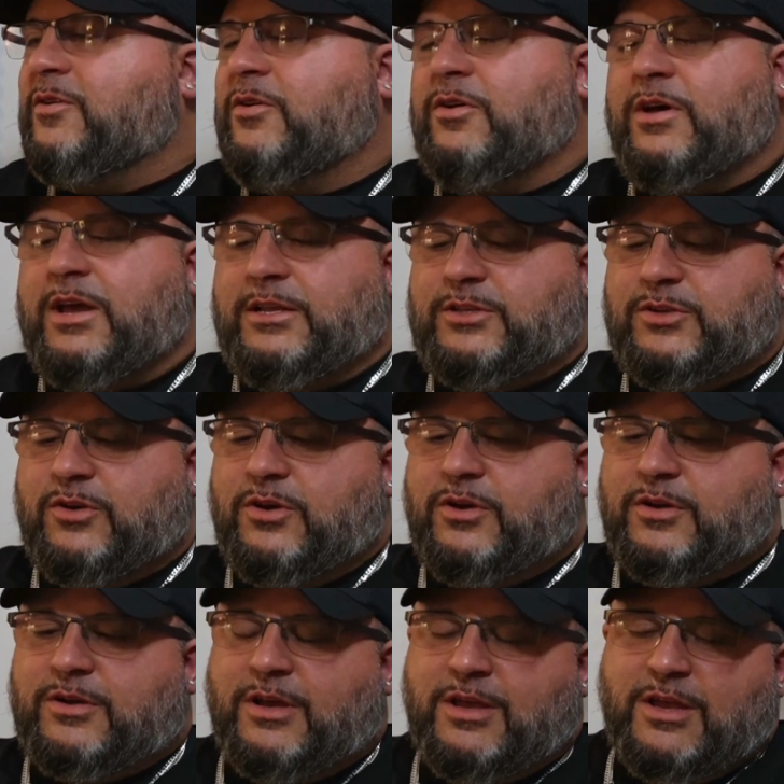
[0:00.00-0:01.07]
I
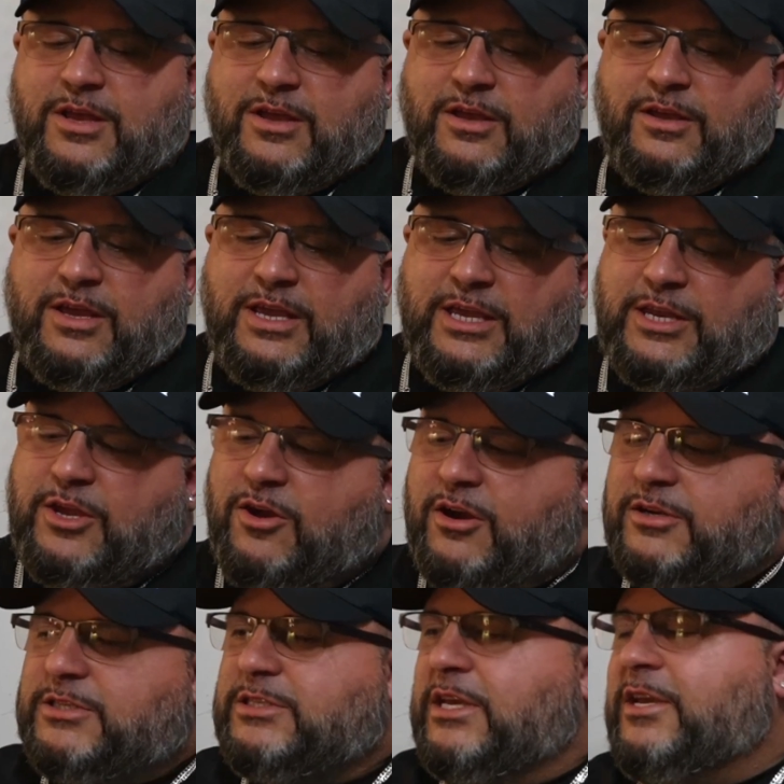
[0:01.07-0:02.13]
took
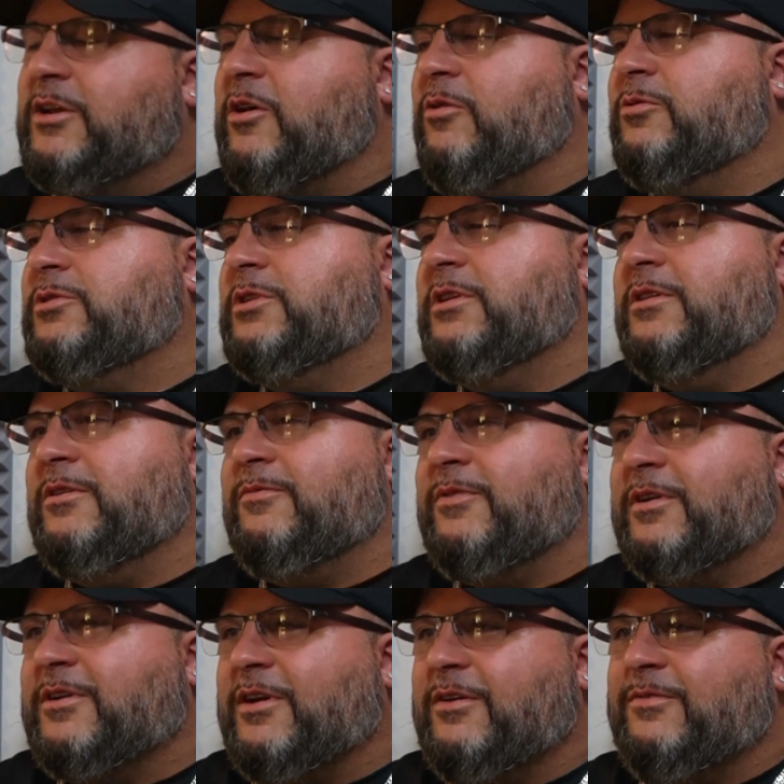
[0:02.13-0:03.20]
EDRC coaching in the
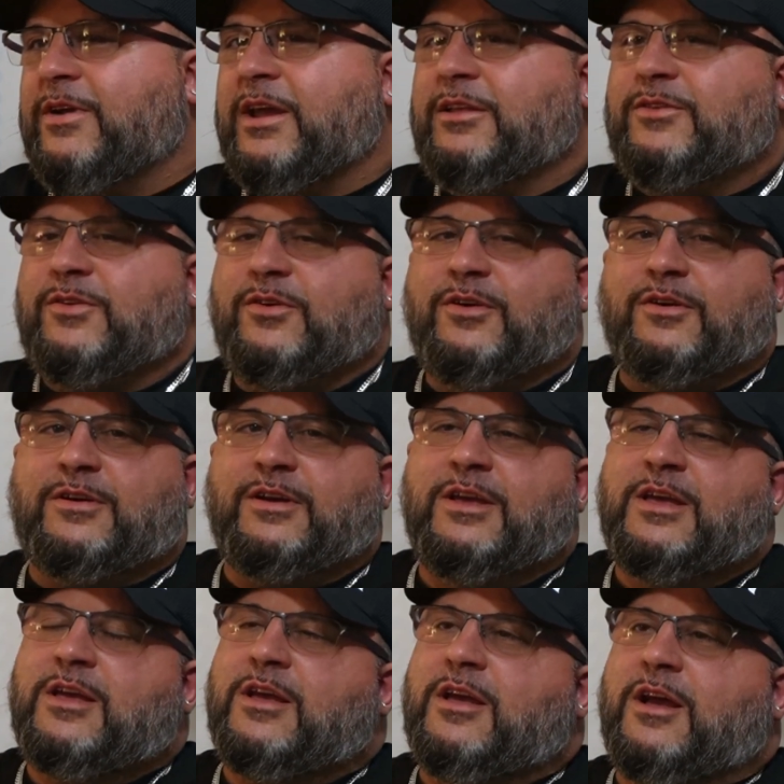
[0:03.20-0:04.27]
recovery. I took.
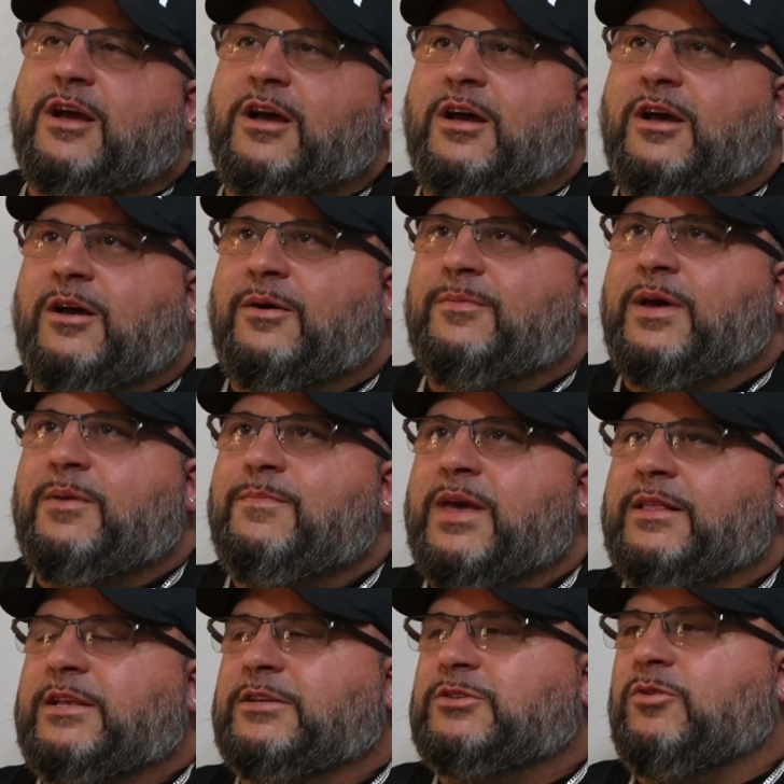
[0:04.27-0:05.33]
I met
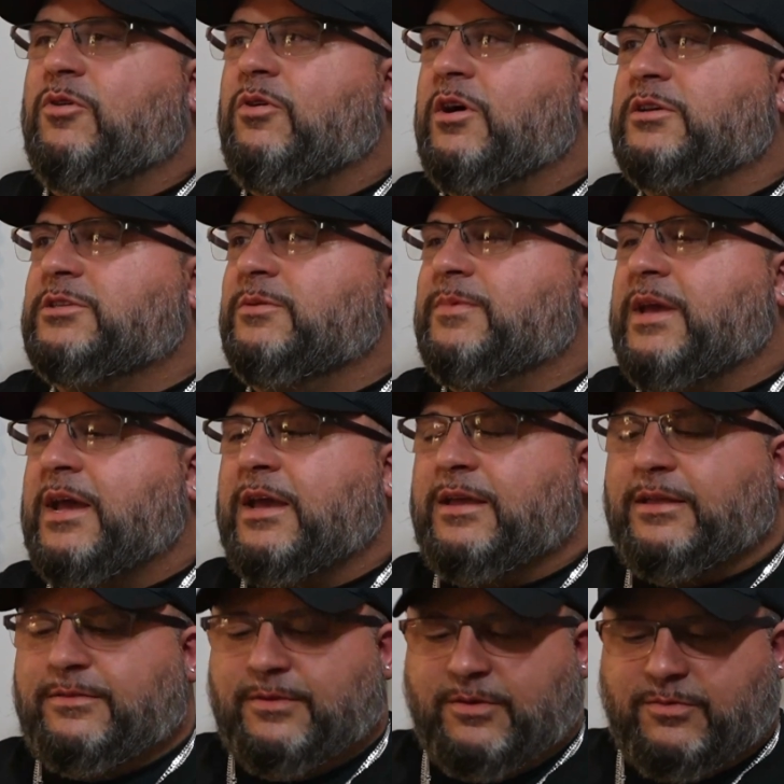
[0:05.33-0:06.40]
this awesome
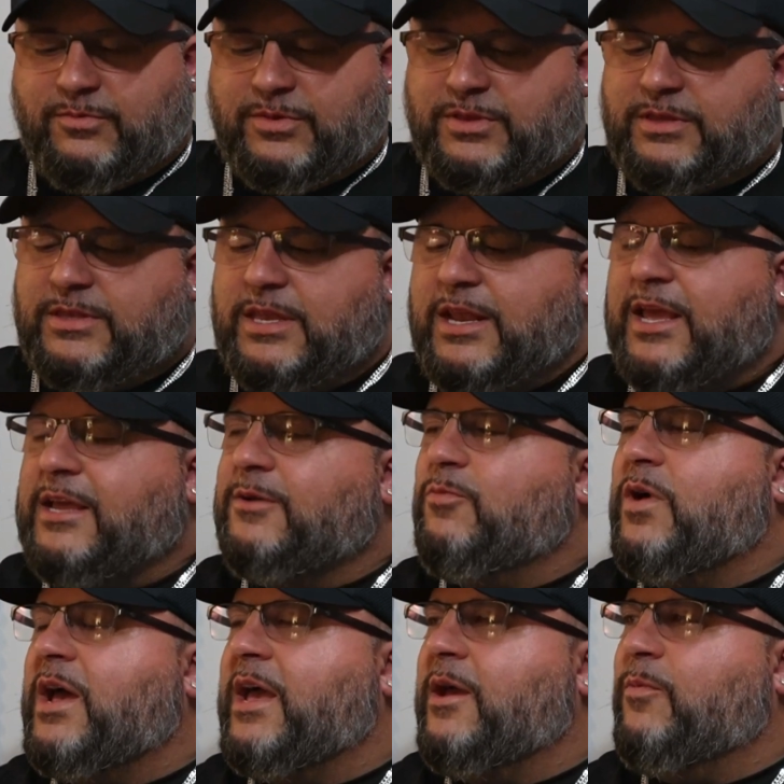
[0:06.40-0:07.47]
guy. Today,
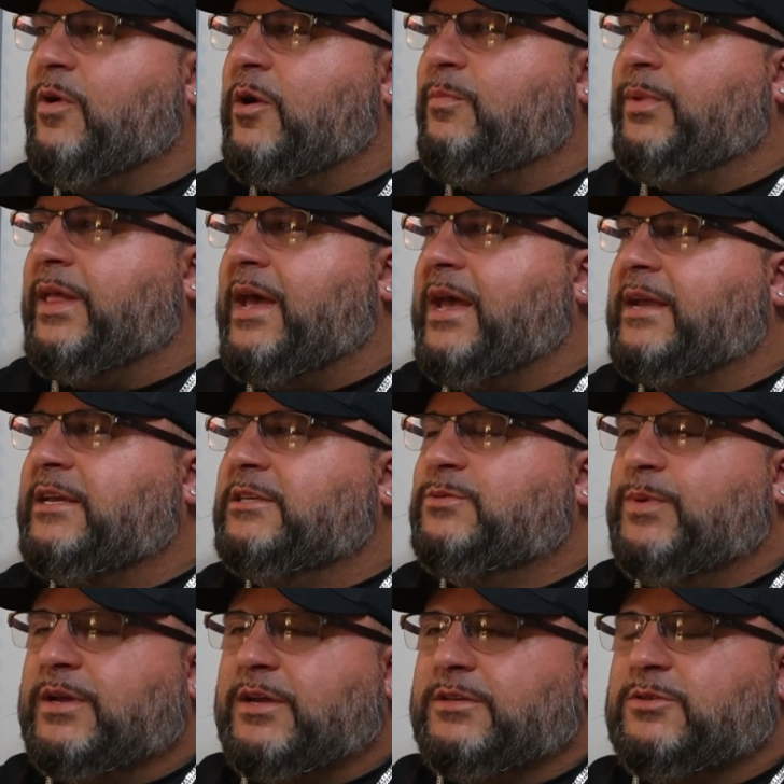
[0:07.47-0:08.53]
why I wear black is
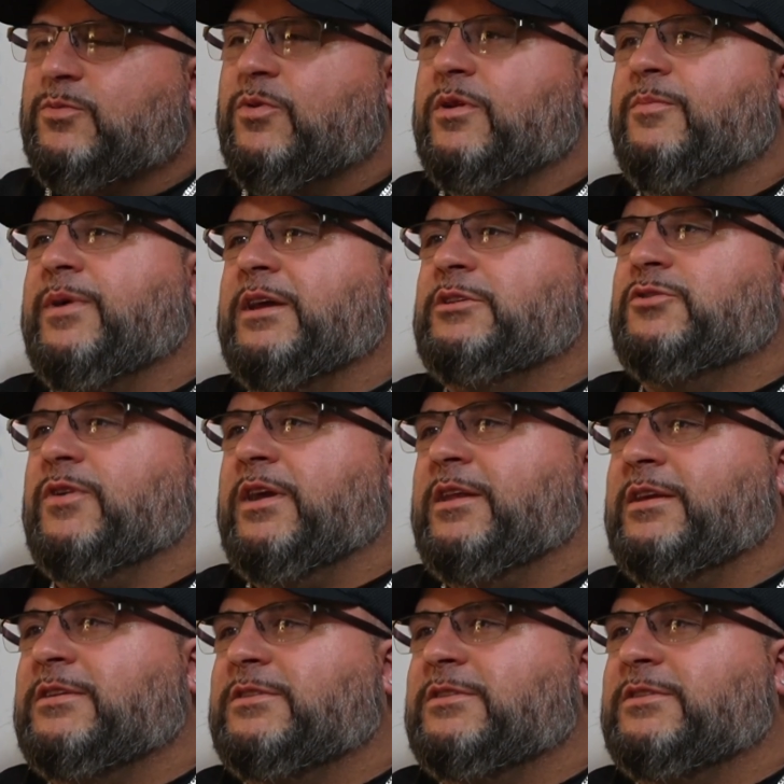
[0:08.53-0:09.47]
because of one of my trainings